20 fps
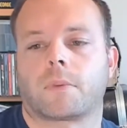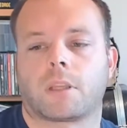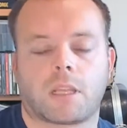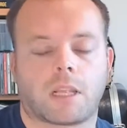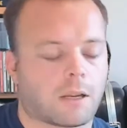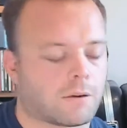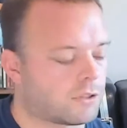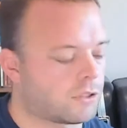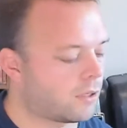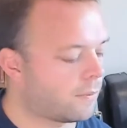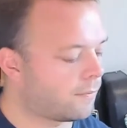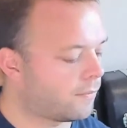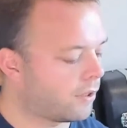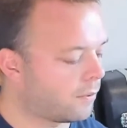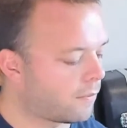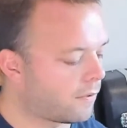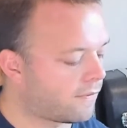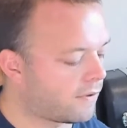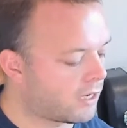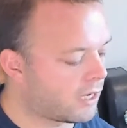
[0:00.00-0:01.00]
Now,
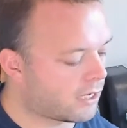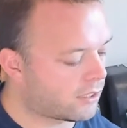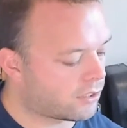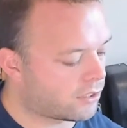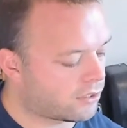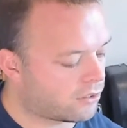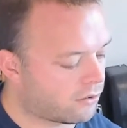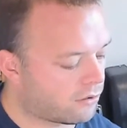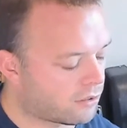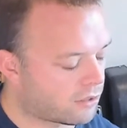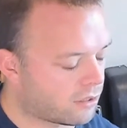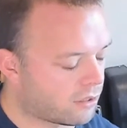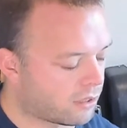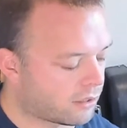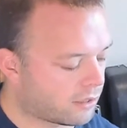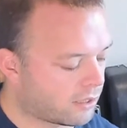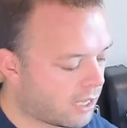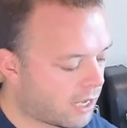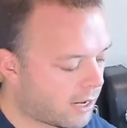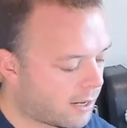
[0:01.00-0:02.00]
something with an exercise
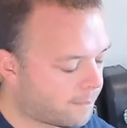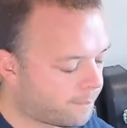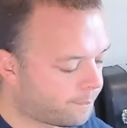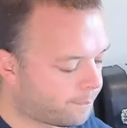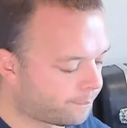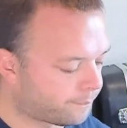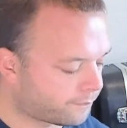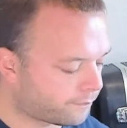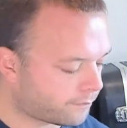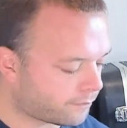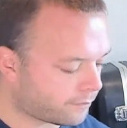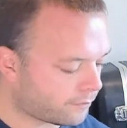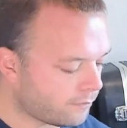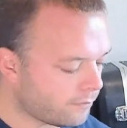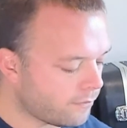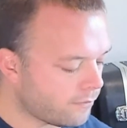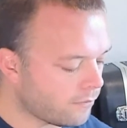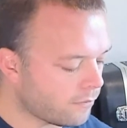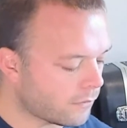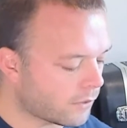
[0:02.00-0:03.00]
like that,
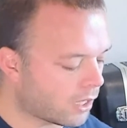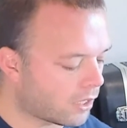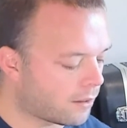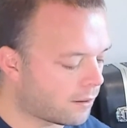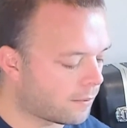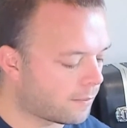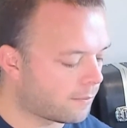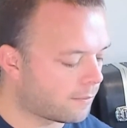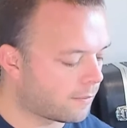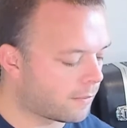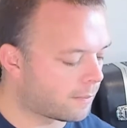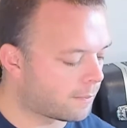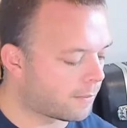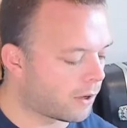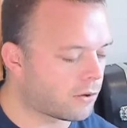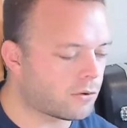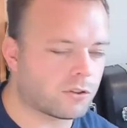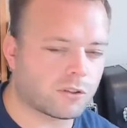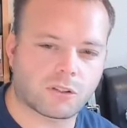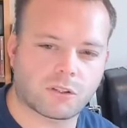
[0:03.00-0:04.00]

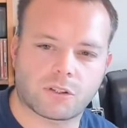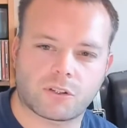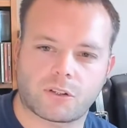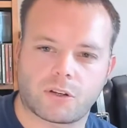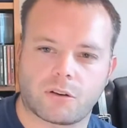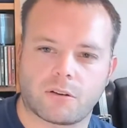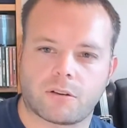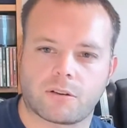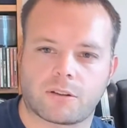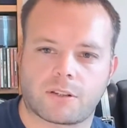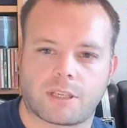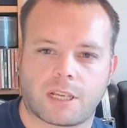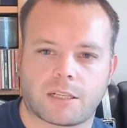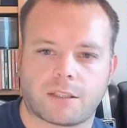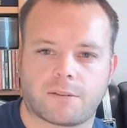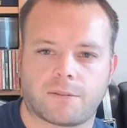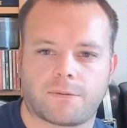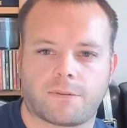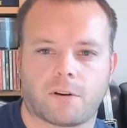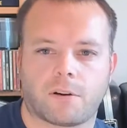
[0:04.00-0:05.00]
most students
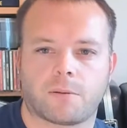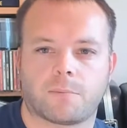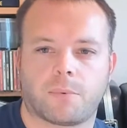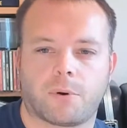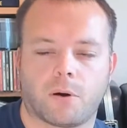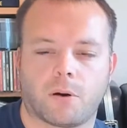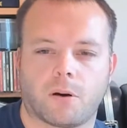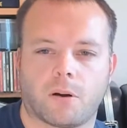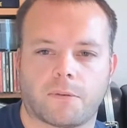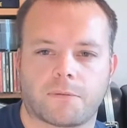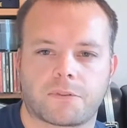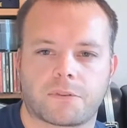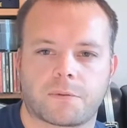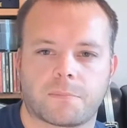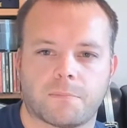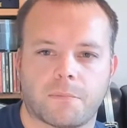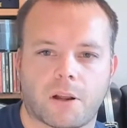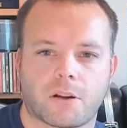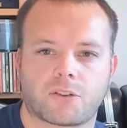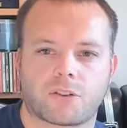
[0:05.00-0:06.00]
tend to find pull-offs
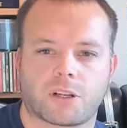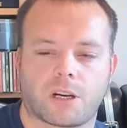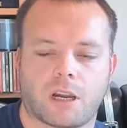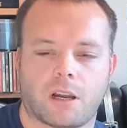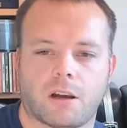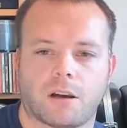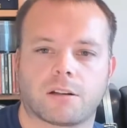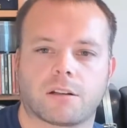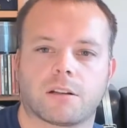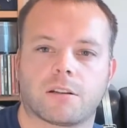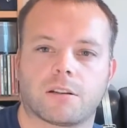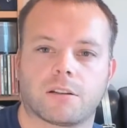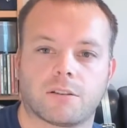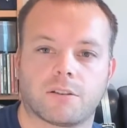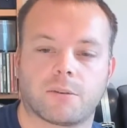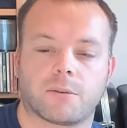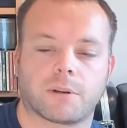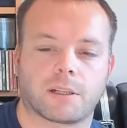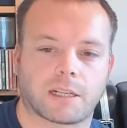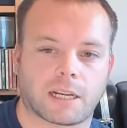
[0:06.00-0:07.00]
much harder than
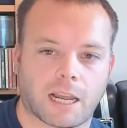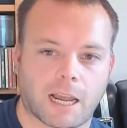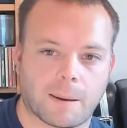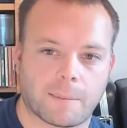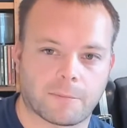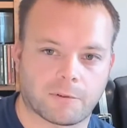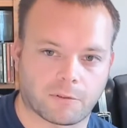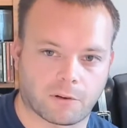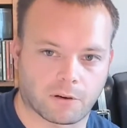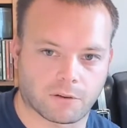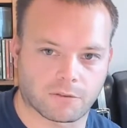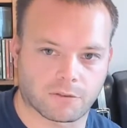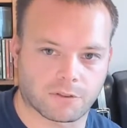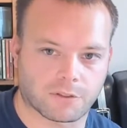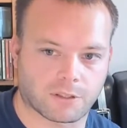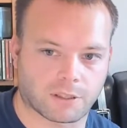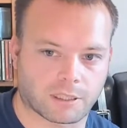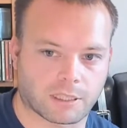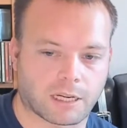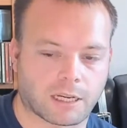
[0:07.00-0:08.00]
doing
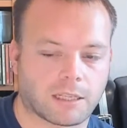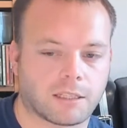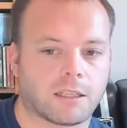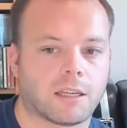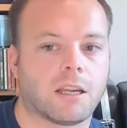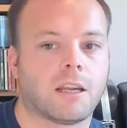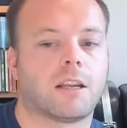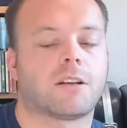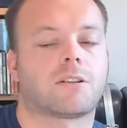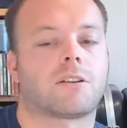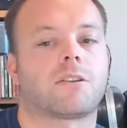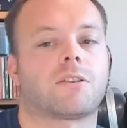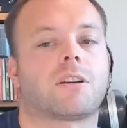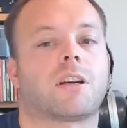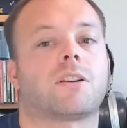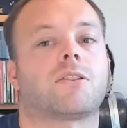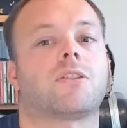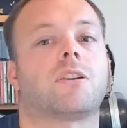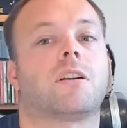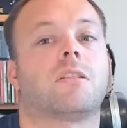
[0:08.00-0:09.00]
hammer-ons, okay? So it's
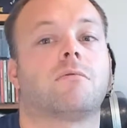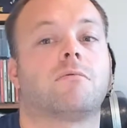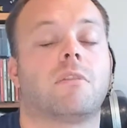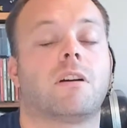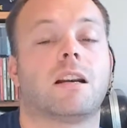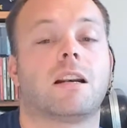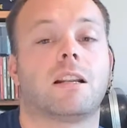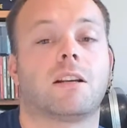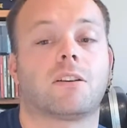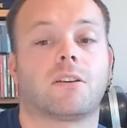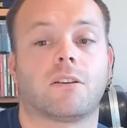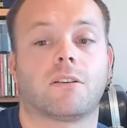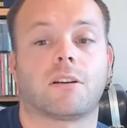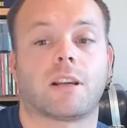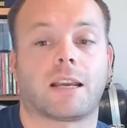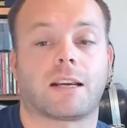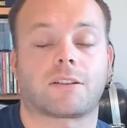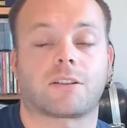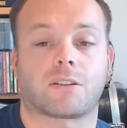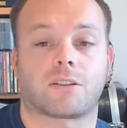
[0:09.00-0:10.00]
actually a really good
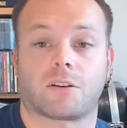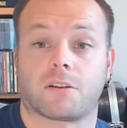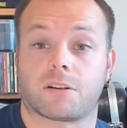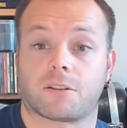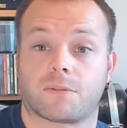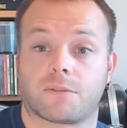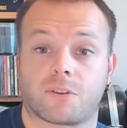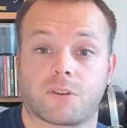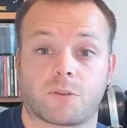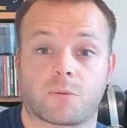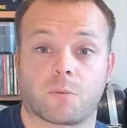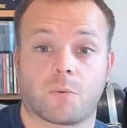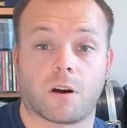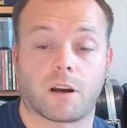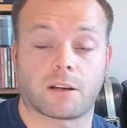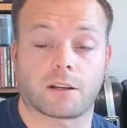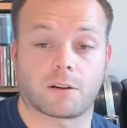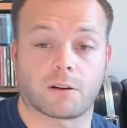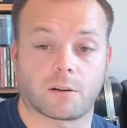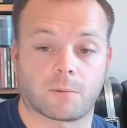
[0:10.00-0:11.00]
exercise for just
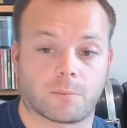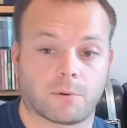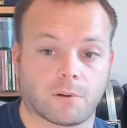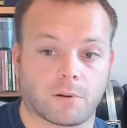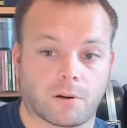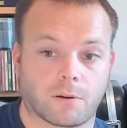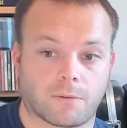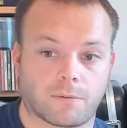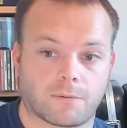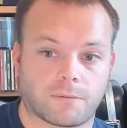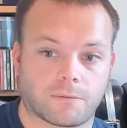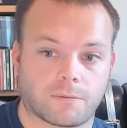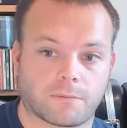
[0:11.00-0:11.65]
working on a pull-off.